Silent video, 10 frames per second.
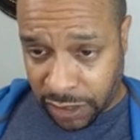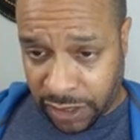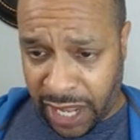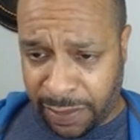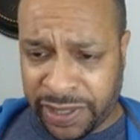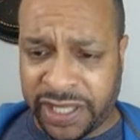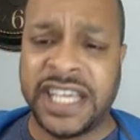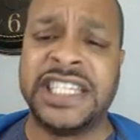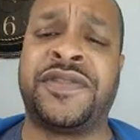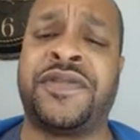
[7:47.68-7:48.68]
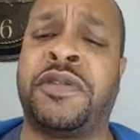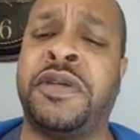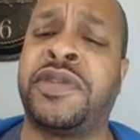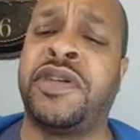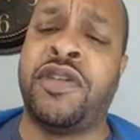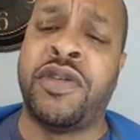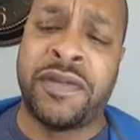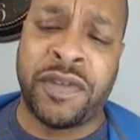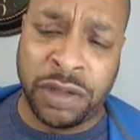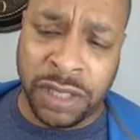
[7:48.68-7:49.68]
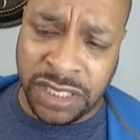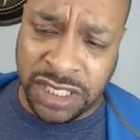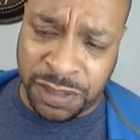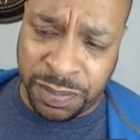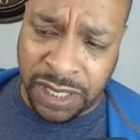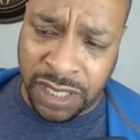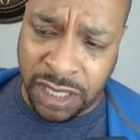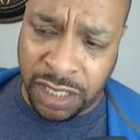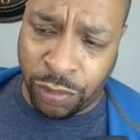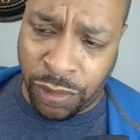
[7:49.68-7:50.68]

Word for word: The application from crypto have only just begun.